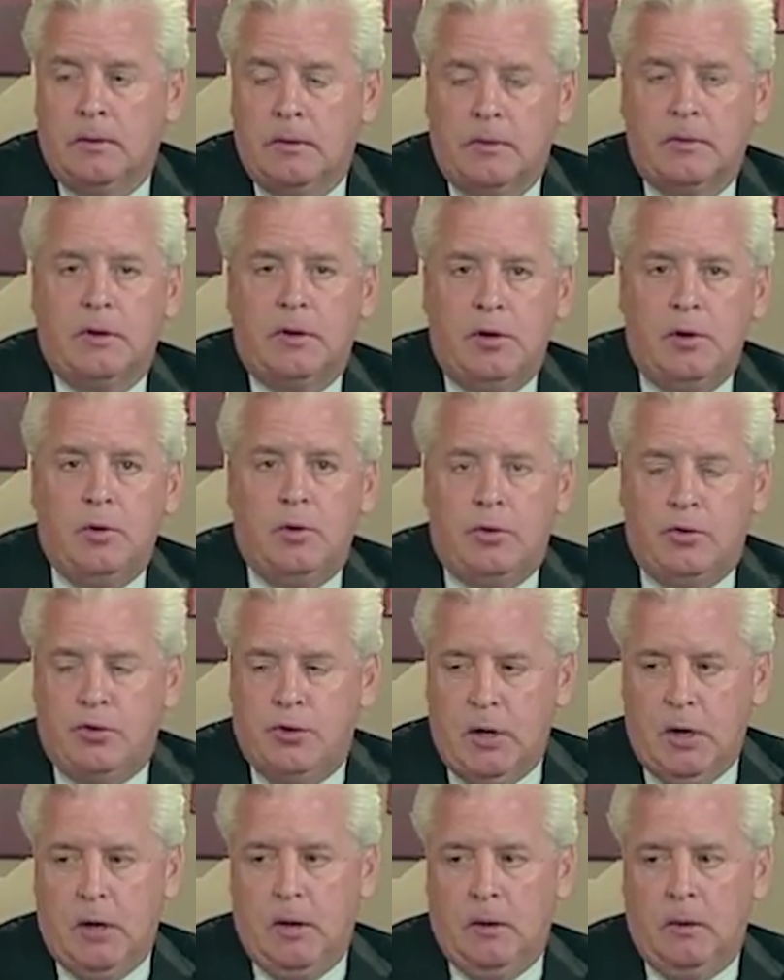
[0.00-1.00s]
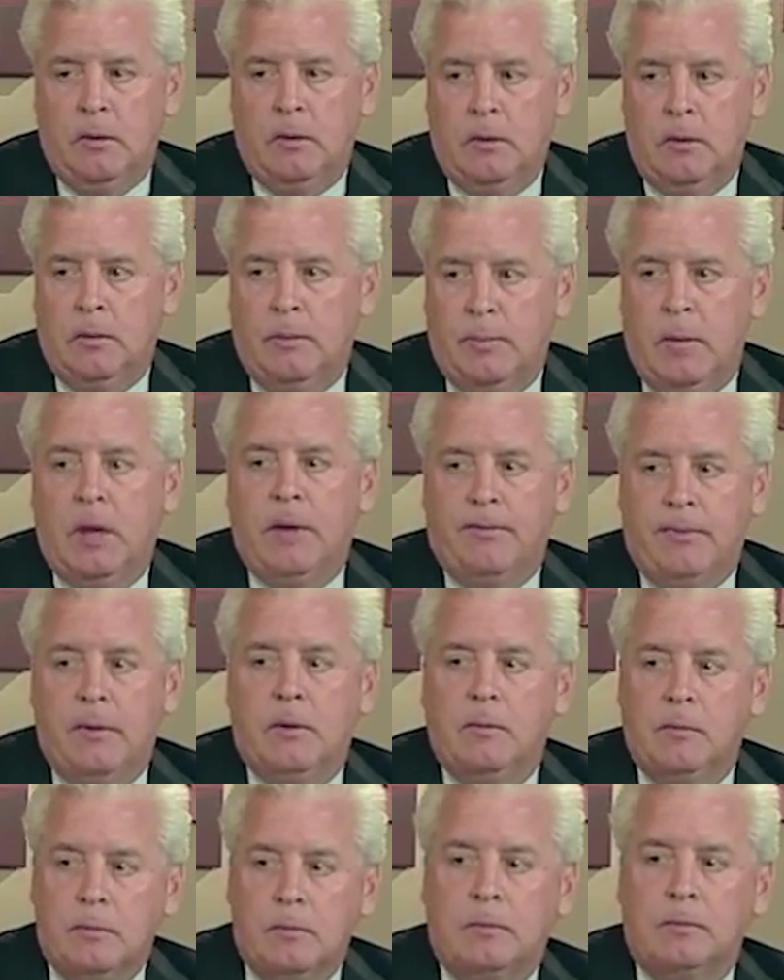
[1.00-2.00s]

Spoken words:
So it was a huge benefit.